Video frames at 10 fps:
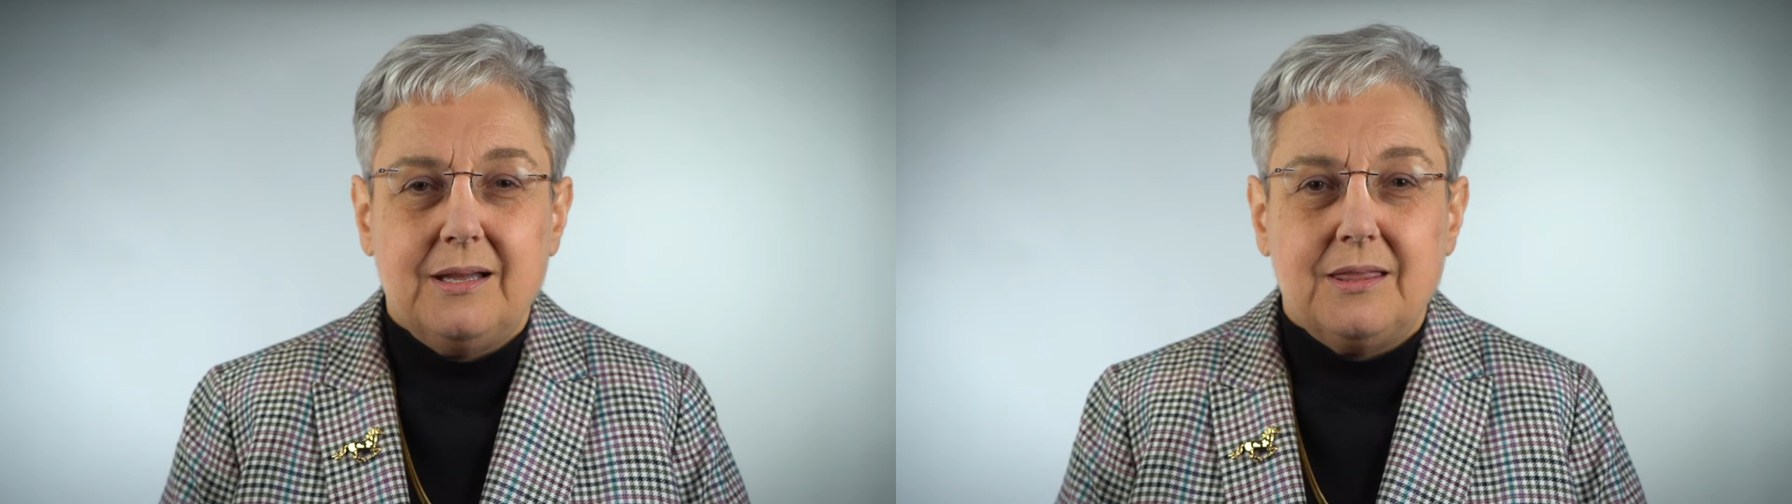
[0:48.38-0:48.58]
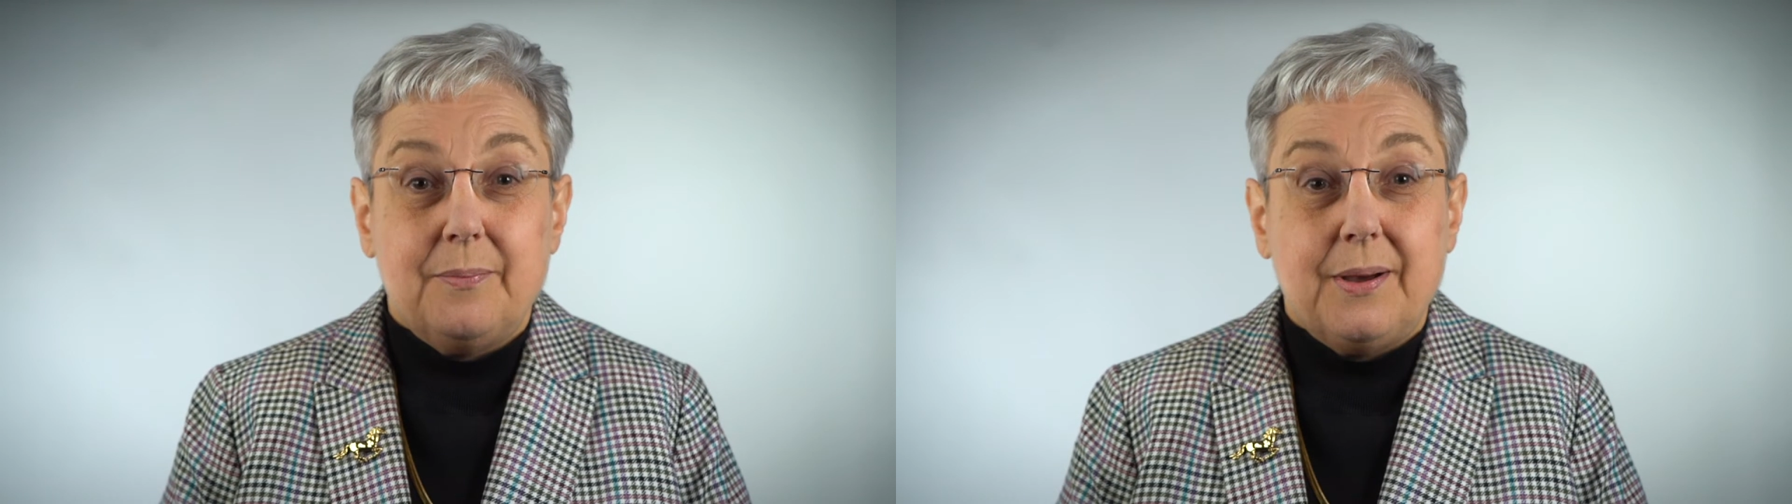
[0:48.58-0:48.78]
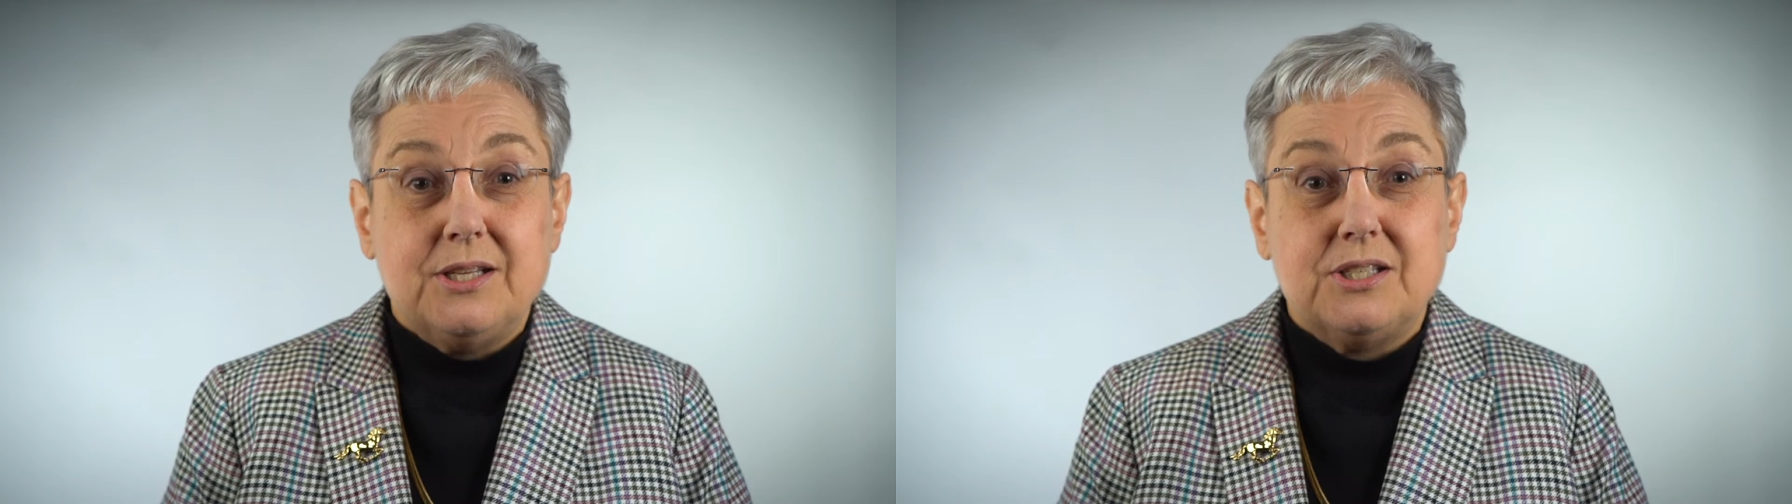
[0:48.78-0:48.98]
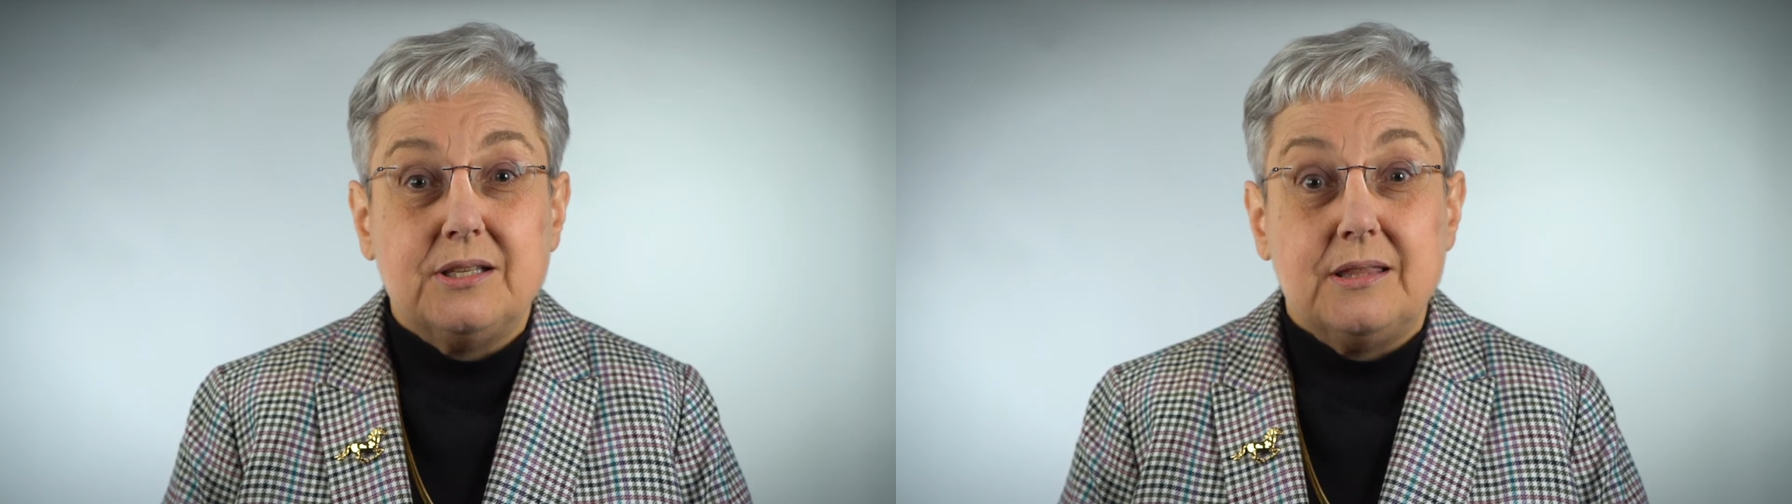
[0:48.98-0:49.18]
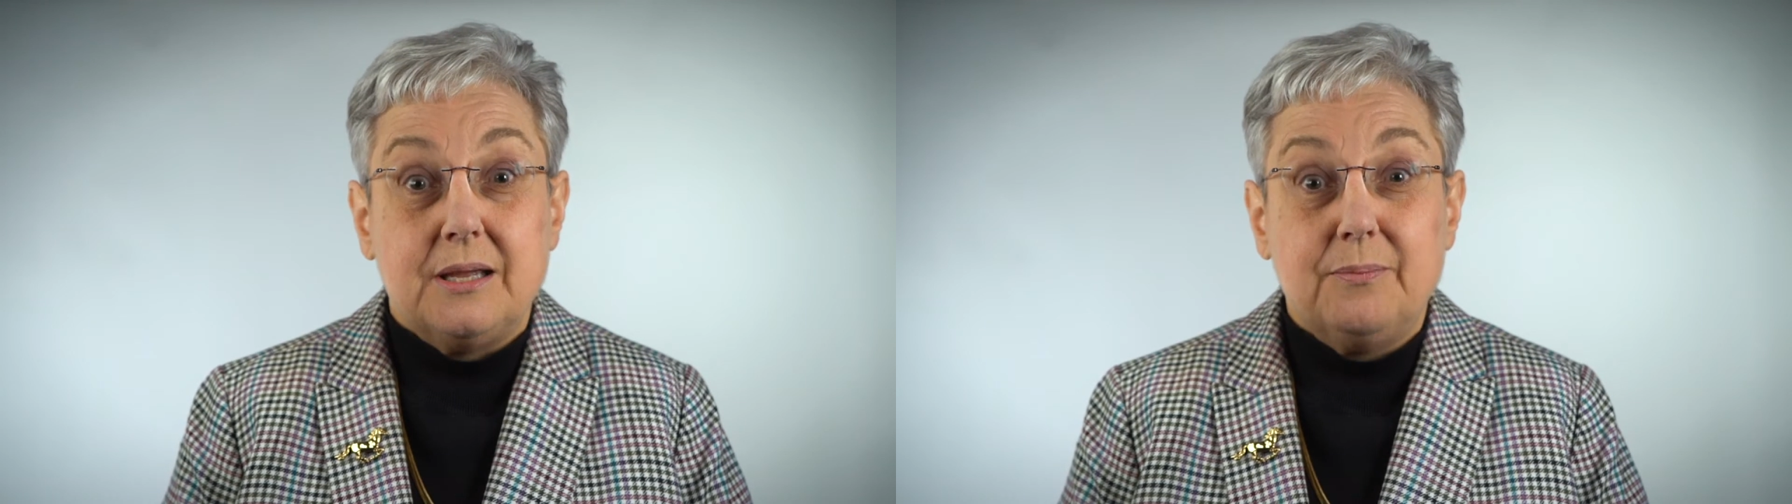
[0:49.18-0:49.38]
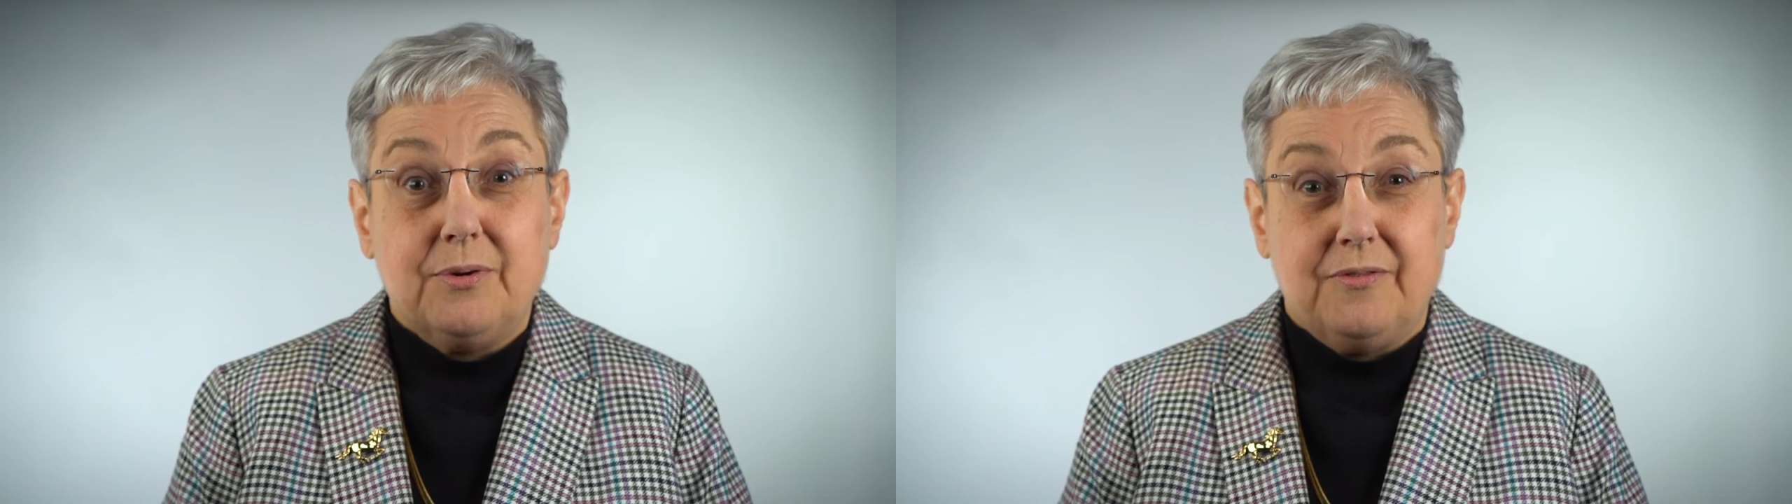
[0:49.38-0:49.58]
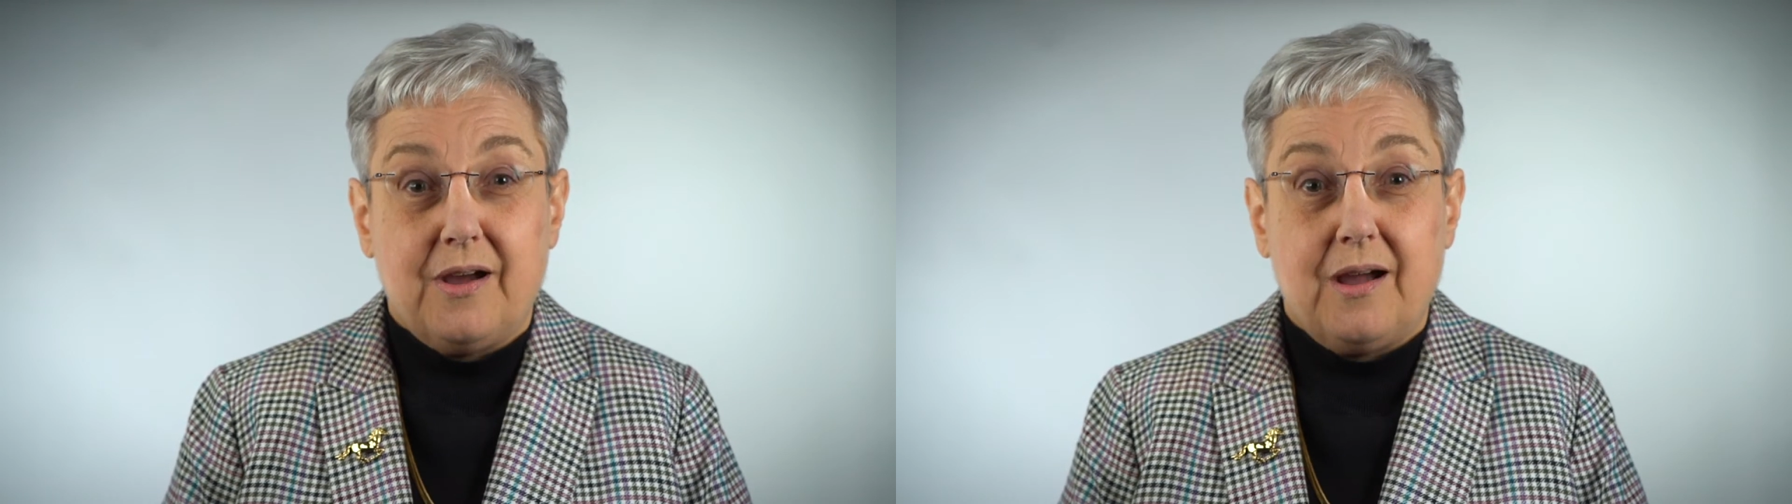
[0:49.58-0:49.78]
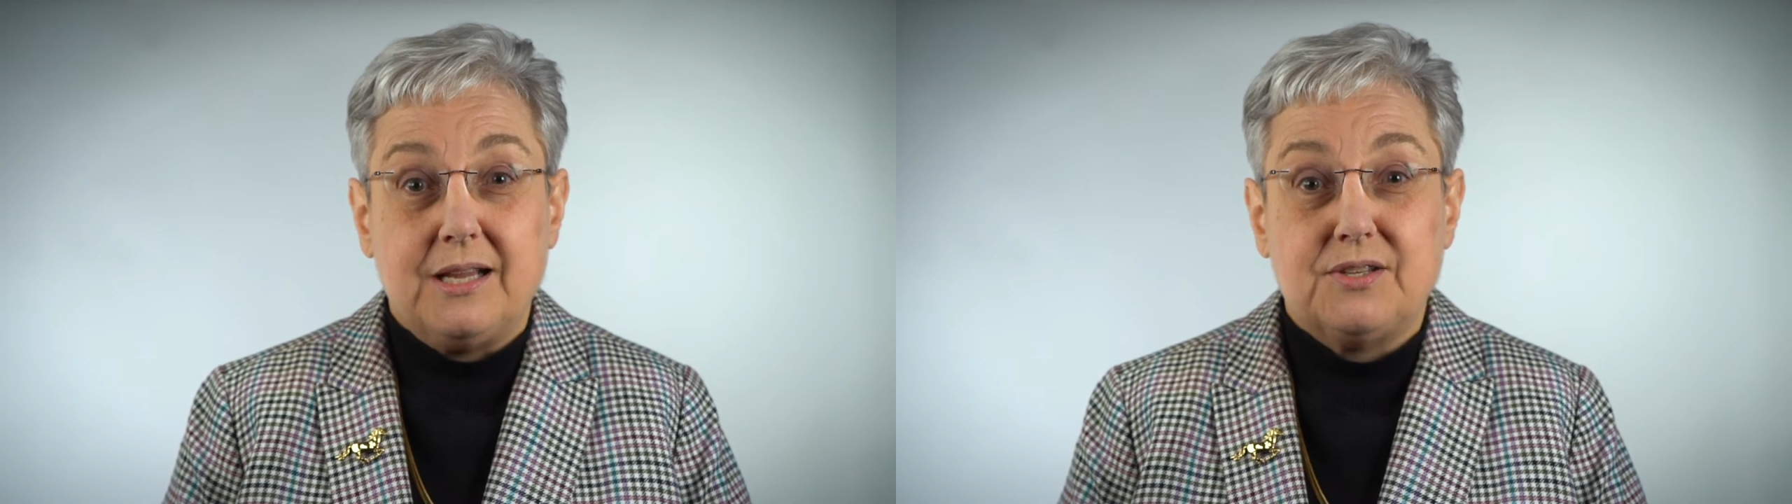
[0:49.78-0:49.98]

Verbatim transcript: The budget then provides